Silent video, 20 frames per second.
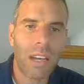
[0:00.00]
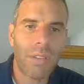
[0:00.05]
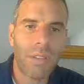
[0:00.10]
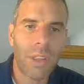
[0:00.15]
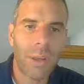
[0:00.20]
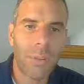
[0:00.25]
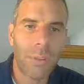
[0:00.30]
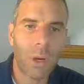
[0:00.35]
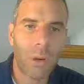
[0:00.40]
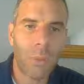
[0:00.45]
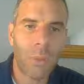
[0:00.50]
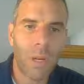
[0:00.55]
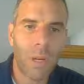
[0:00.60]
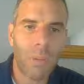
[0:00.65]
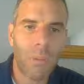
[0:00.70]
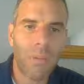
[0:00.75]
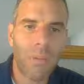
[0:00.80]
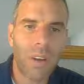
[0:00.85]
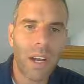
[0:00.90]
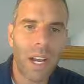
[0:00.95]
you can have them
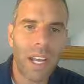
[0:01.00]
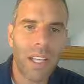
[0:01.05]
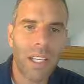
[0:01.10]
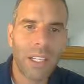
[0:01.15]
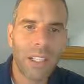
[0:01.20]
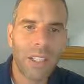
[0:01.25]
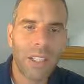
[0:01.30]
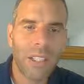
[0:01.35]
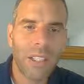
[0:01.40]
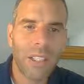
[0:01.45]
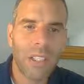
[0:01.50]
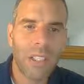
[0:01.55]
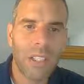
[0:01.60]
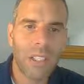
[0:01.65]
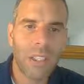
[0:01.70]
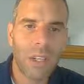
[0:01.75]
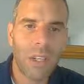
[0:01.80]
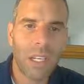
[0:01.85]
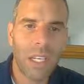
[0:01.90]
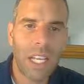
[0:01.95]
open up
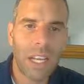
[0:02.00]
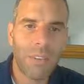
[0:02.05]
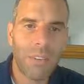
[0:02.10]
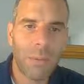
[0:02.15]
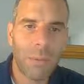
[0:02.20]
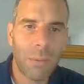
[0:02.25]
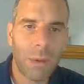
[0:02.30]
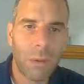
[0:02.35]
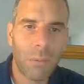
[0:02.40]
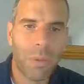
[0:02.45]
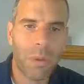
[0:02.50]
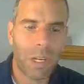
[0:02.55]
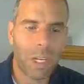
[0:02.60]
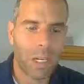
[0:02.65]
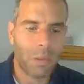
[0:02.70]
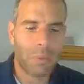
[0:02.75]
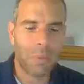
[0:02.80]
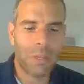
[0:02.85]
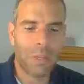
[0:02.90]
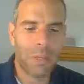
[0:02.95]
files, you can have them
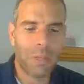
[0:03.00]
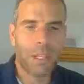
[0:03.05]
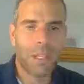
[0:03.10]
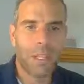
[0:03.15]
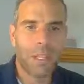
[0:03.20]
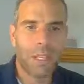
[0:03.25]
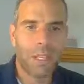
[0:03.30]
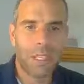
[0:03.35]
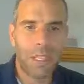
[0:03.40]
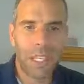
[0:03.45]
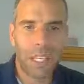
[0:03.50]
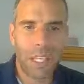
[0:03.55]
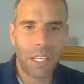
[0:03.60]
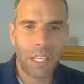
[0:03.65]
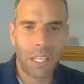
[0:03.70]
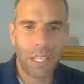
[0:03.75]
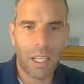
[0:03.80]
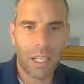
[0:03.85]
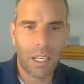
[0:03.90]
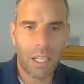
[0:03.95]
open up,
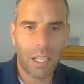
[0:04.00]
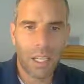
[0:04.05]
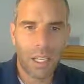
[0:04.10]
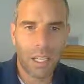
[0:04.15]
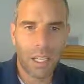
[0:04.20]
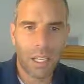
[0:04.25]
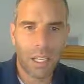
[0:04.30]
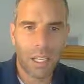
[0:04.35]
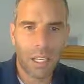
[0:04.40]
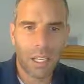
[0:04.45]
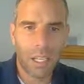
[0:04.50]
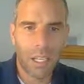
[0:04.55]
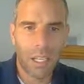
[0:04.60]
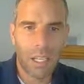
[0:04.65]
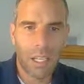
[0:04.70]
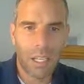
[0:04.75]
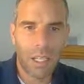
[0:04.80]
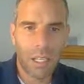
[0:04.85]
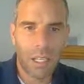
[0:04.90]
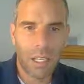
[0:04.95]
say,
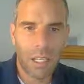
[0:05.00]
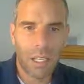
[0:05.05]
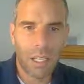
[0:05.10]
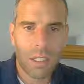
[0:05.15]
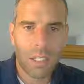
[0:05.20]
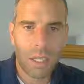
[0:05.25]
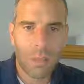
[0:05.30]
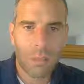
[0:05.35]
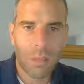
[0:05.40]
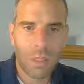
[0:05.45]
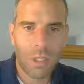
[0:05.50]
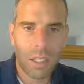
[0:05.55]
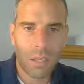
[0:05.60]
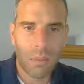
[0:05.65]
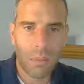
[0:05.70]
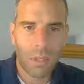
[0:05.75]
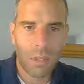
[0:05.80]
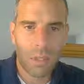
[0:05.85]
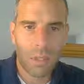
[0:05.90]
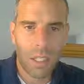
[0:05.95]

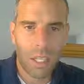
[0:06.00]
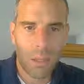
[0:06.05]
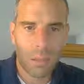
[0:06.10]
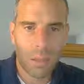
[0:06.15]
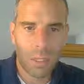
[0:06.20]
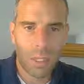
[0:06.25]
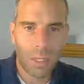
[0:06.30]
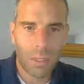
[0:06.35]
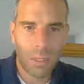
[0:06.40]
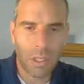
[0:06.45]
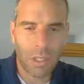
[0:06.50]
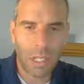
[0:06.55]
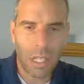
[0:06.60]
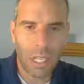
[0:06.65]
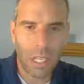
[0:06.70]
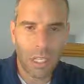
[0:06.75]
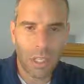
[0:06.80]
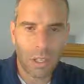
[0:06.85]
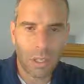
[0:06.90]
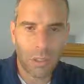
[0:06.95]

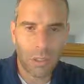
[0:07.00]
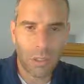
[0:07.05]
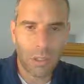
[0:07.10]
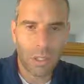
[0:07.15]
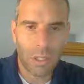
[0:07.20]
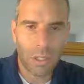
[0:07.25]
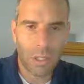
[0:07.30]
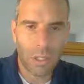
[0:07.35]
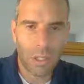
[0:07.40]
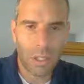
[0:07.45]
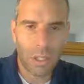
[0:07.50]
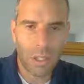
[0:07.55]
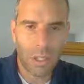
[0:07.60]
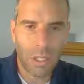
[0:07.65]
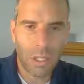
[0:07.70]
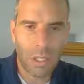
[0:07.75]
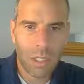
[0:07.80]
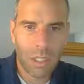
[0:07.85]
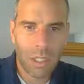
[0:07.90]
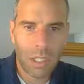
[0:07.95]

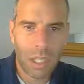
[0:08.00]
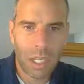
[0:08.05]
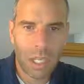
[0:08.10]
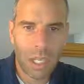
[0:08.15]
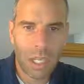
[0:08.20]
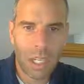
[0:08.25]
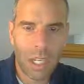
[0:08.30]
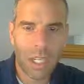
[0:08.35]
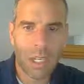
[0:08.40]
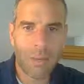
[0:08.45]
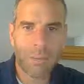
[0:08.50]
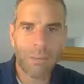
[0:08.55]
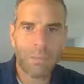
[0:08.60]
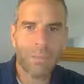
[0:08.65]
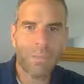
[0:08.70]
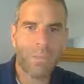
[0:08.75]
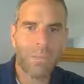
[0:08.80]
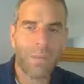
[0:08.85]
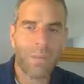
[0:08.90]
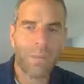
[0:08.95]

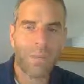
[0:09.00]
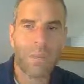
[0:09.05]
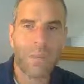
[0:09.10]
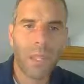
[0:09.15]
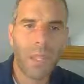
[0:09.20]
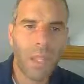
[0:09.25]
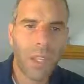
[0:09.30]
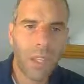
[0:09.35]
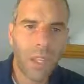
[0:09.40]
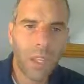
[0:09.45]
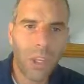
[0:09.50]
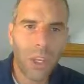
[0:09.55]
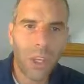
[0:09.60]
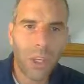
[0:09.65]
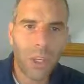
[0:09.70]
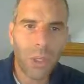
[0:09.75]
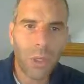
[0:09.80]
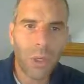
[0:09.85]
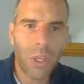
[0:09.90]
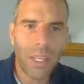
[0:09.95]
www.google.com.
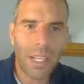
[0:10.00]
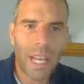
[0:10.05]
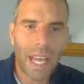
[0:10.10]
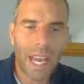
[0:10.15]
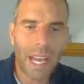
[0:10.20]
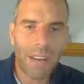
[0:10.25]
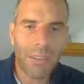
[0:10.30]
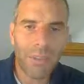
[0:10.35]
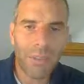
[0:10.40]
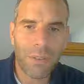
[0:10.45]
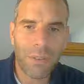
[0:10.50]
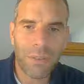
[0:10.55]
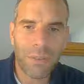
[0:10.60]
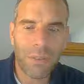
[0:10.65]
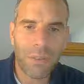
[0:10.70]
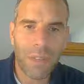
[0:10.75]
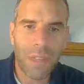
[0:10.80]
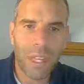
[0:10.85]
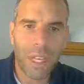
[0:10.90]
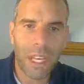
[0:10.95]
You can
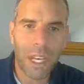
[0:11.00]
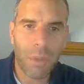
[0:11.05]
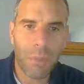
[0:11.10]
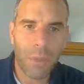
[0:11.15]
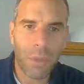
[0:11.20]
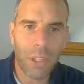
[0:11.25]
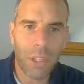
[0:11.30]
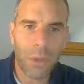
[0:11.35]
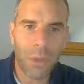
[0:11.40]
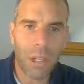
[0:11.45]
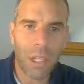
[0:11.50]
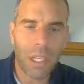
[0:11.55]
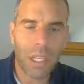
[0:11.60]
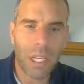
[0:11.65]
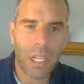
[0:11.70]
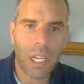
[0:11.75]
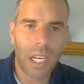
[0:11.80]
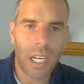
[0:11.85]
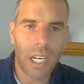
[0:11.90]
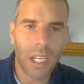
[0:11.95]
have them, when
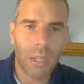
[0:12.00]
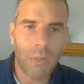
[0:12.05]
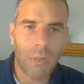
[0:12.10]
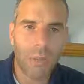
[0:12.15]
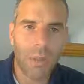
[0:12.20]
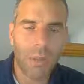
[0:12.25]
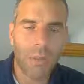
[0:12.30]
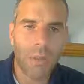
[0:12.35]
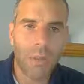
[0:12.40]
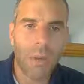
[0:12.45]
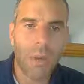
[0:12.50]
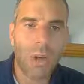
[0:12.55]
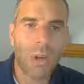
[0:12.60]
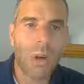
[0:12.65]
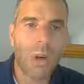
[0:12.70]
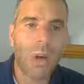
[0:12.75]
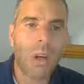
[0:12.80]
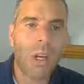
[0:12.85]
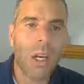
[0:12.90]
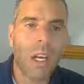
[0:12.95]
you click on them,
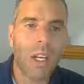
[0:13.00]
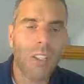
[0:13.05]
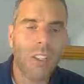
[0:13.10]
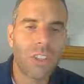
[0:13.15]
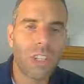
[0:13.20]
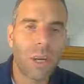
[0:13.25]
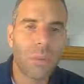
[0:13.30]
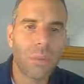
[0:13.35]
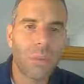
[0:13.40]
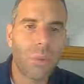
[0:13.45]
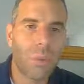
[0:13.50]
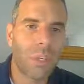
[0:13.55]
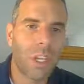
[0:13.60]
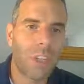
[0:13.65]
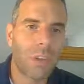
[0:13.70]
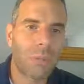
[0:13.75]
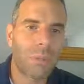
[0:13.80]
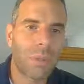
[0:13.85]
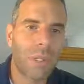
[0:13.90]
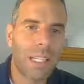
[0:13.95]
jump
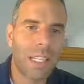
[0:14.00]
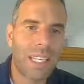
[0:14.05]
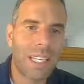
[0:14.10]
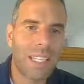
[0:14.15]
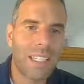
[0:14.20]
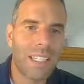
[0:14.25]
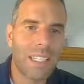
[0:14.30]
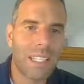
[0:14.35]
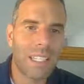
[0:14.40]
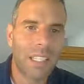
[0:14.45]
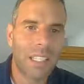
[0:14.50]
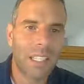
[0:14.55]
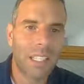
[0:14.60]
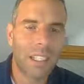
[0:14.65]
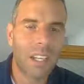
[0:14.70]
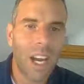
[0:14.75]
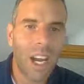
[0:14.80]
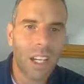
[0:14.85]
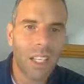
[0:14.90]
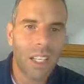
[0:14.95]
to another place
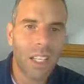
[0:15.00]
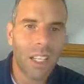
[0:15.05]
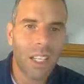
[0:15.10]
in the